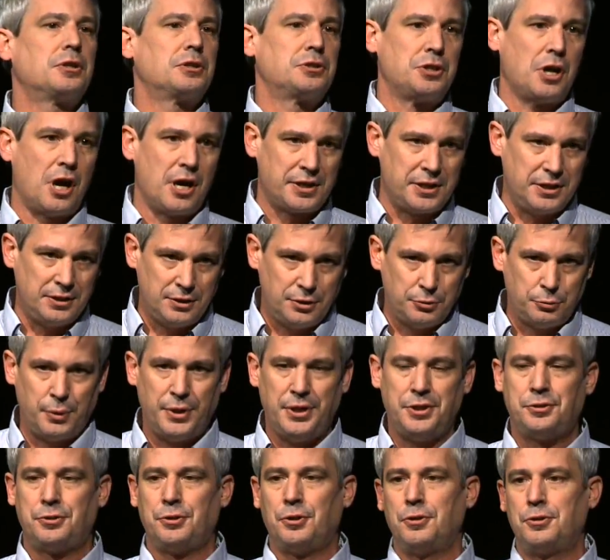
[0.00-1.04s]
talking to
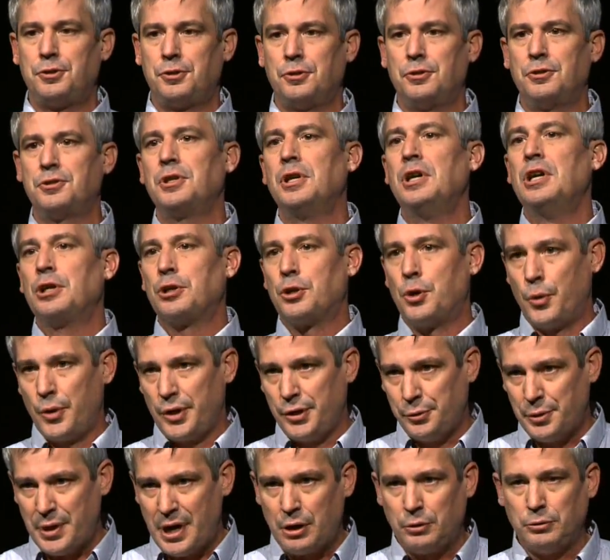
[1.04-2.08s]
researchers, going
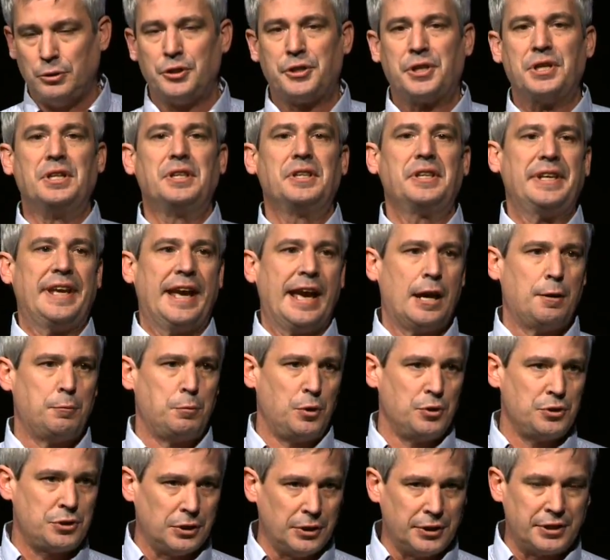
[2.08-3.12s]
around looking at the
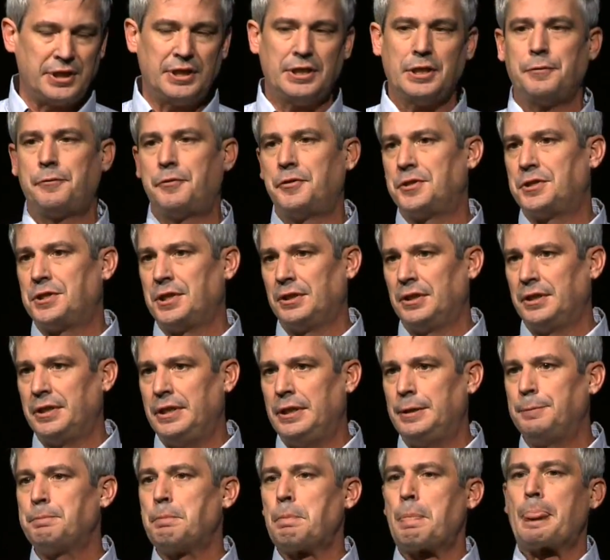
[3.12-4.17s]
animals, looking at the facility,
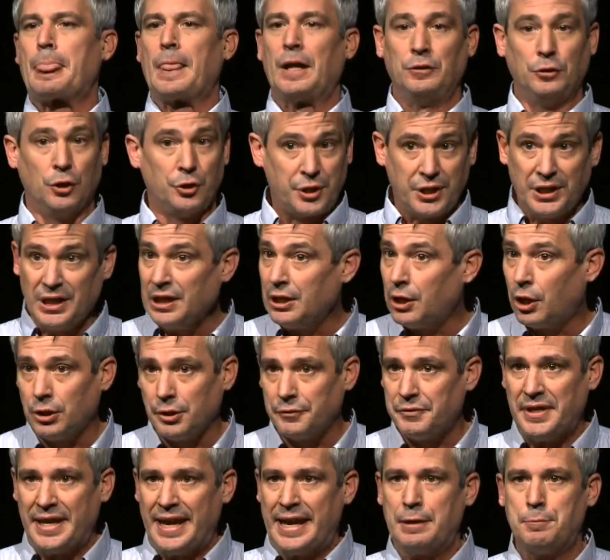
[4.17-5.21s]
looking at all of
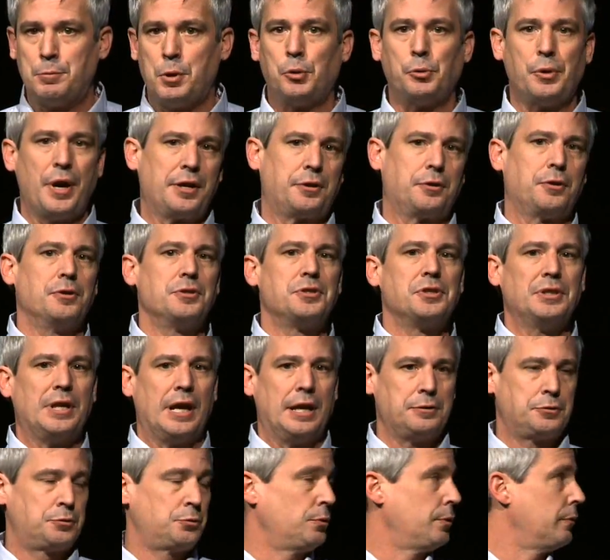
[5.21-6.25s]
the animal records and that
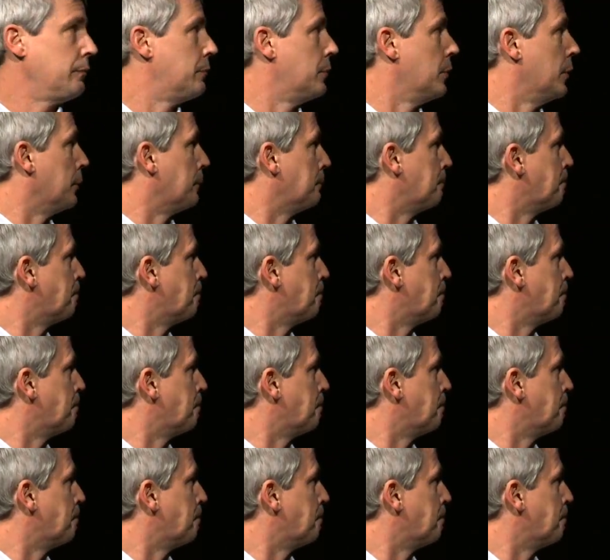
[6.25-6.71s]
sort of thing.